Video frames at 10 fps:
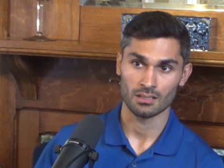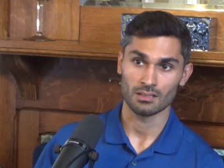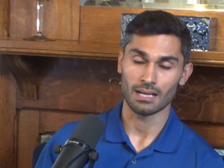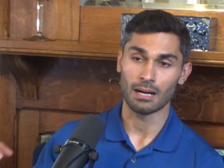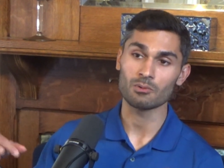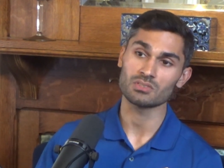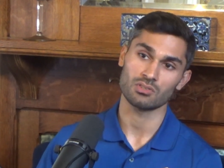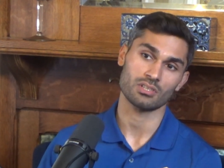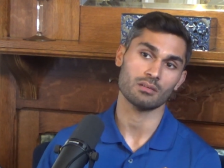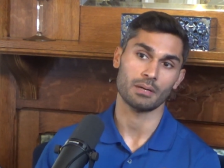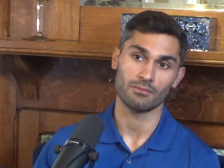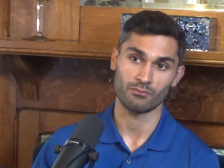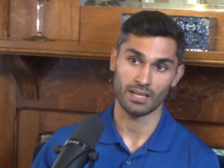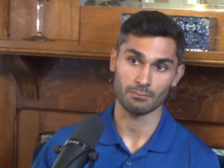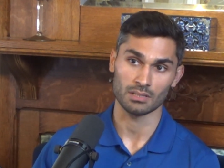I was learning about
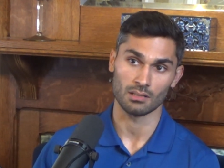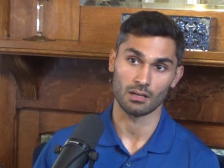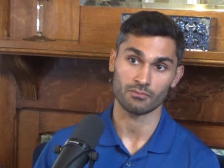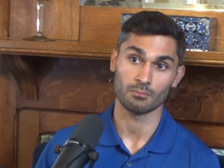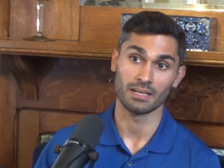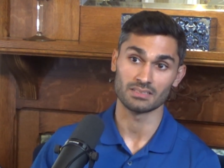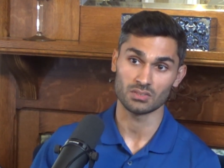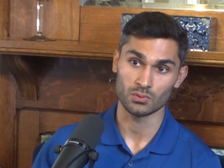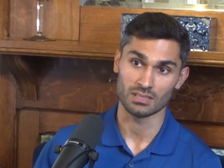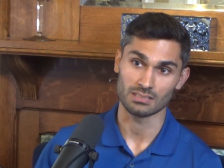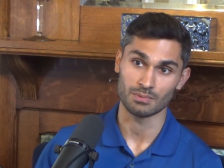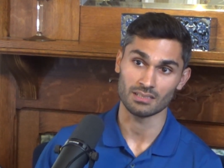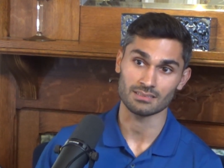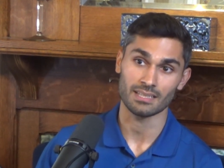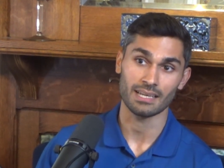family law from my students
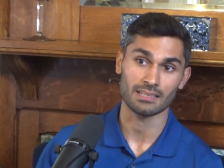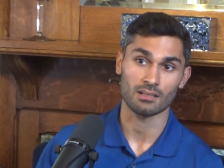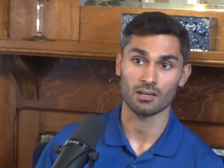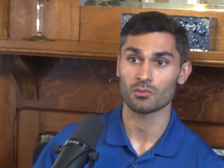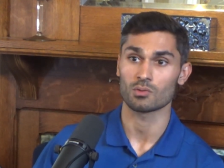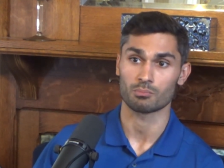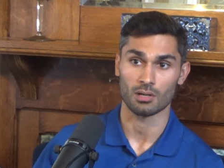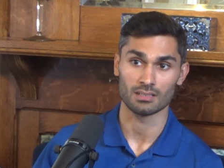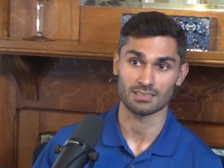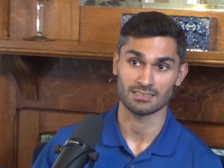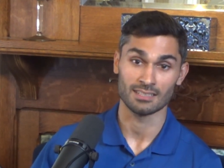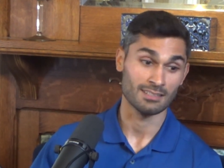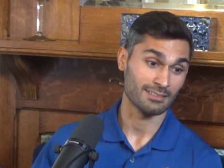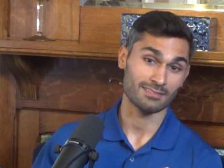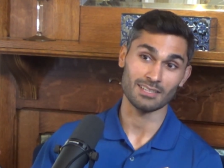because they had gone through the process.
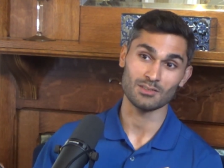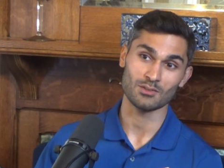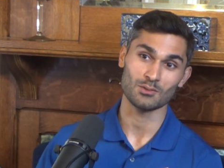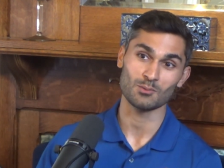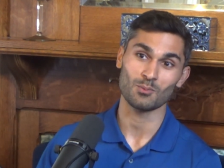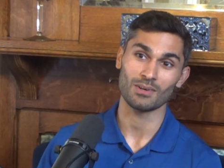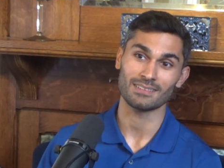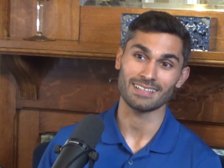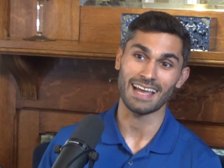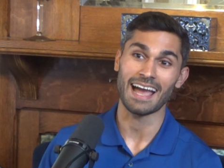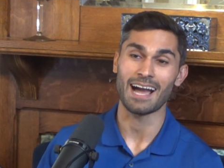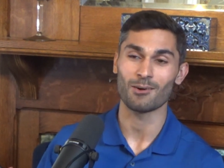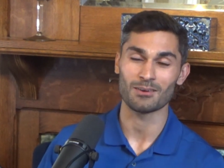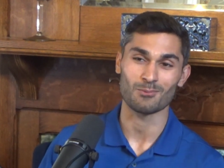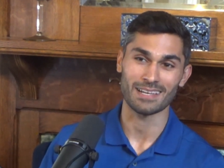They knew
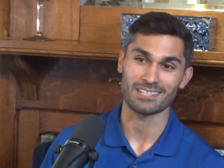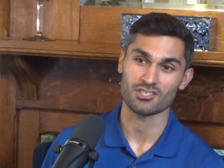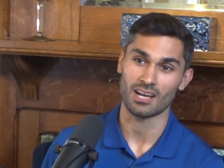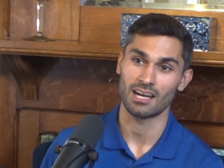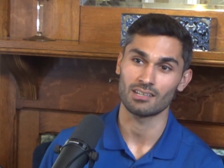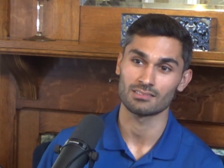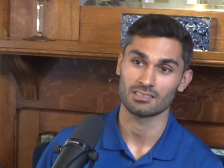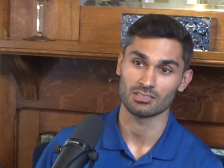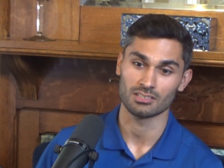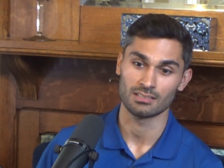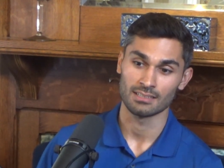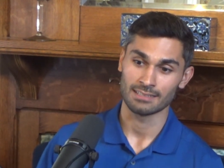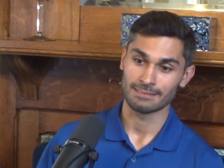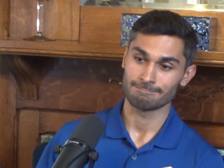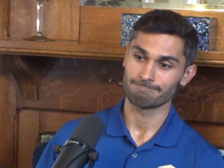how and when a child could
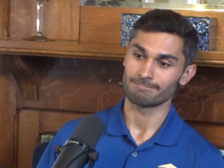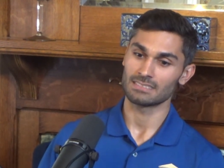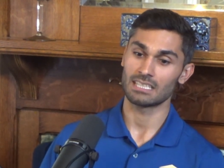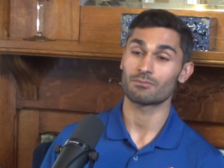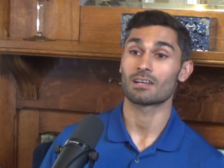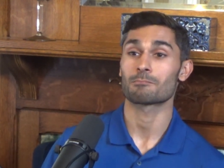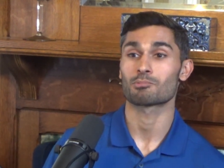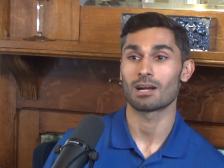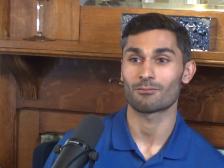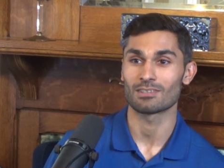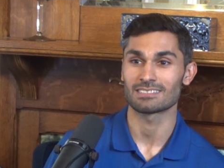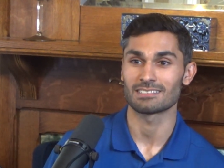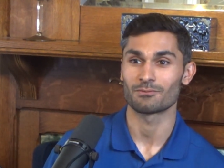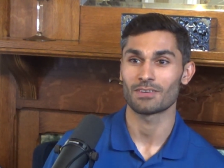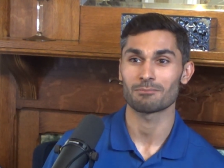give their preference in
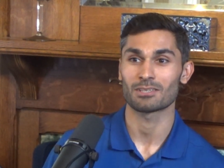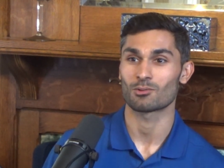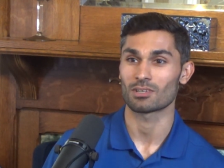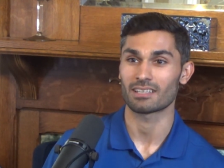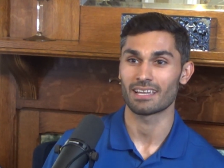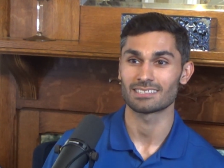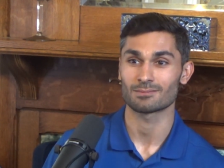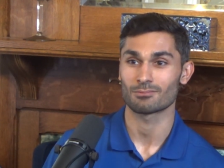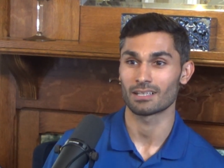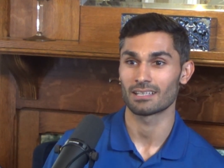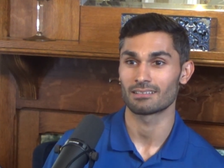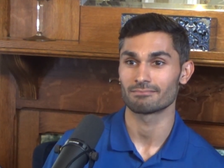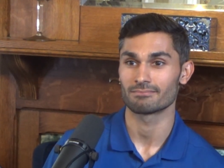a family court case when